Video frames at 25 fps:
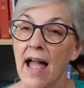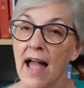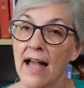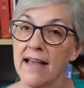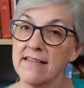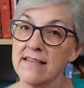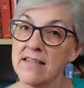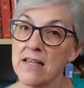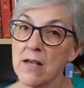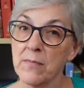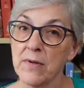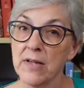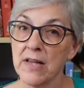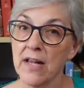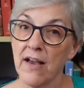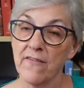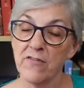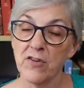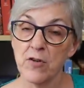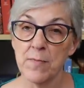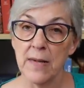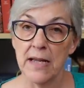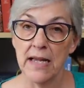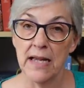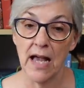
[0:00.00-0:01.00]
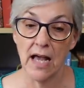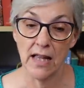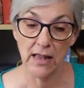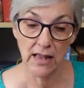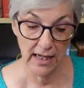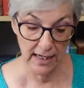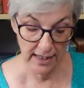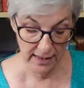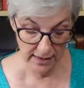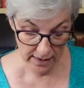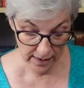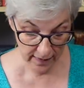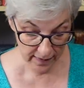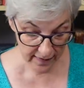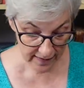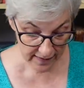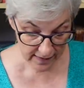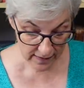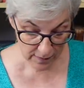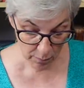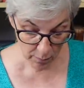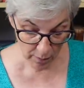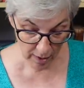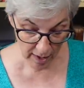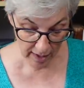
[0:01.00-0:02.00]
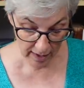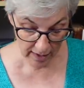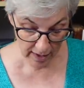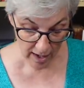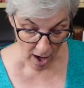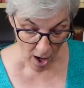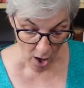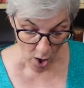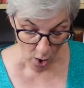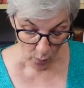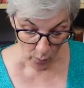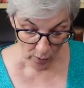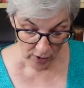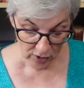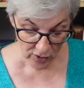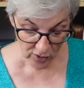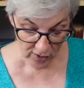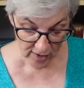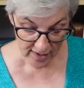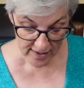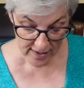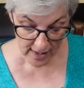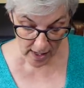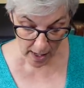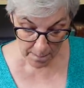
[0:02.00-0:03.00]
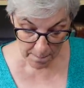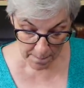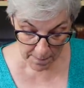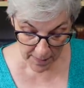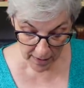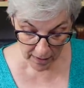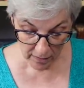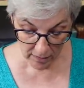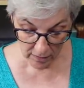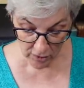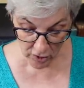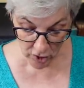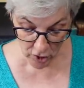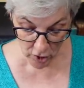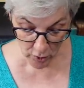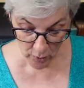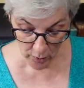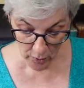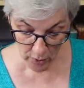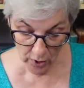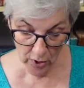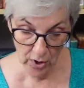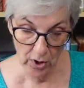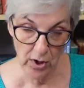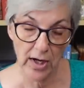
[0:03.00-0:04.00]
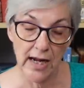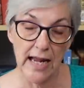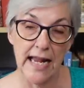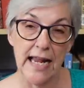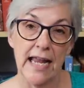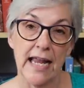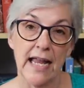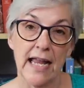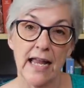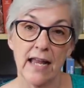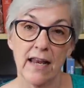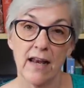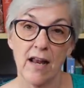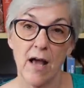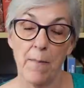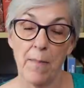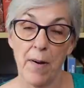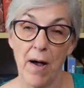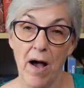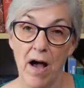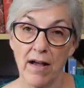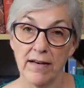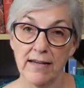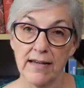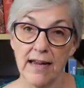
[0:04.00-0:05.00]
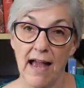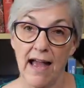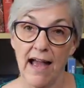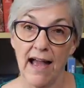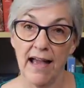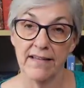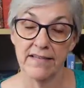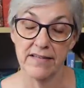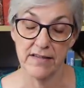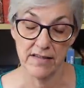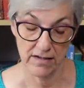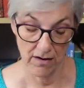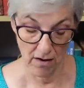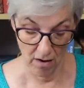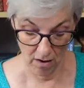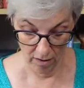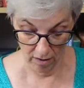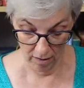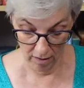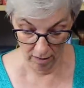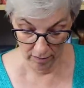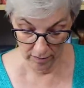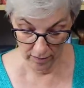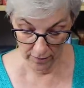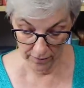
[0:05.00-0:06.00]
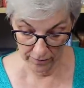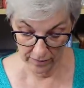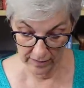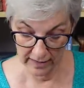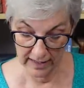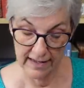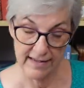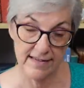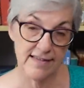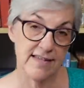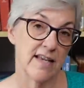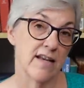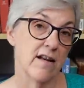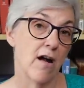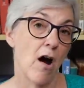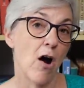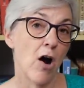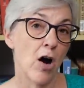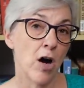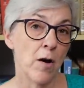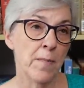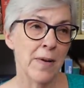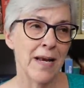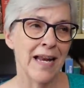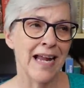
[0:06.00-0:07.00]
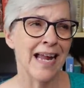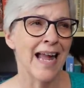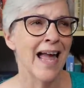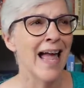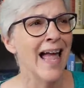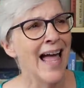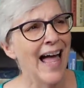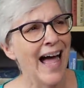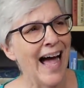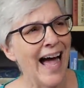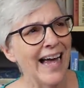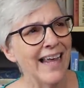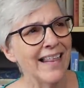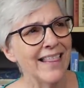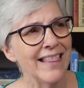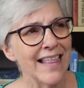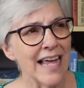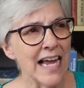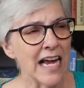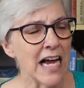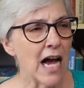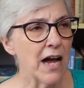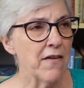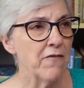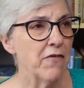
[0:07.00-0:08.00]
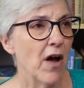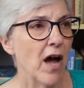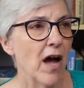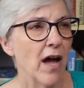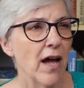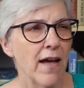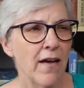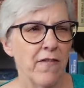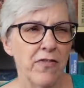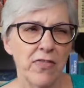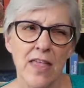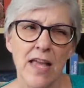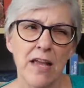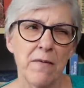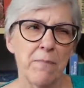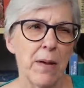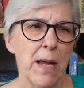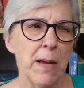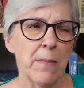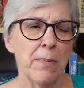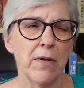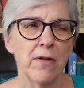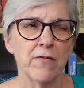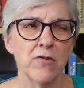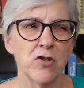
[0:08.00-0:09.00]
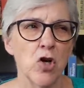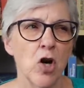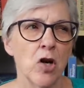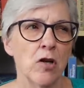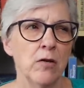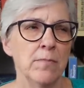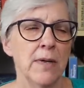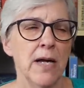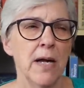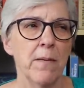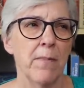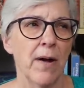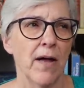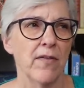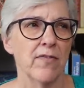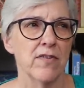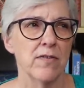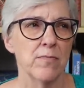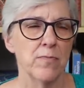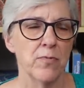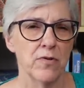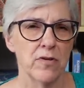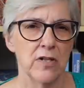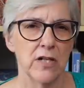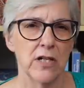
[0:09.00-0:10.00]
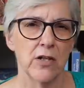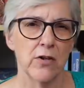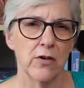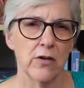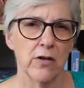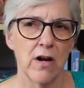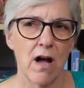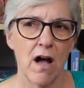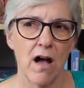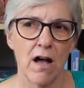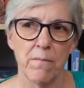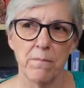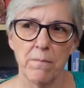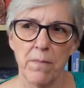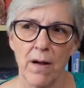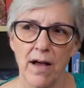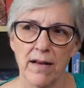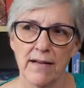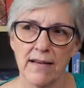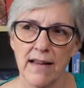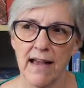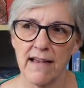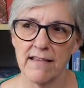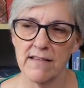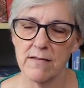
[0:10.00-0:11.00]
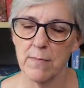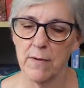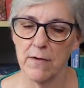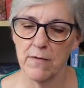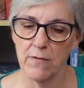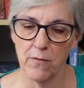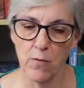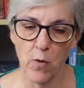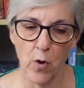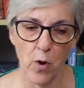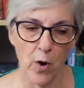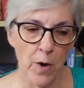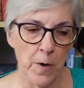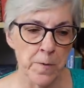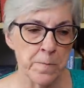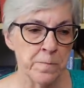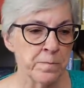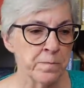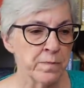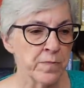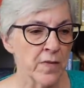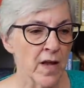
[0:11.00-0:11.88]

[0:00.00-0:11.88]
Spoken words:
And someone left me a link to this one, which is a mill tour in a podcast called Fleece and Harmony. I think people have told me about this particular podcast before.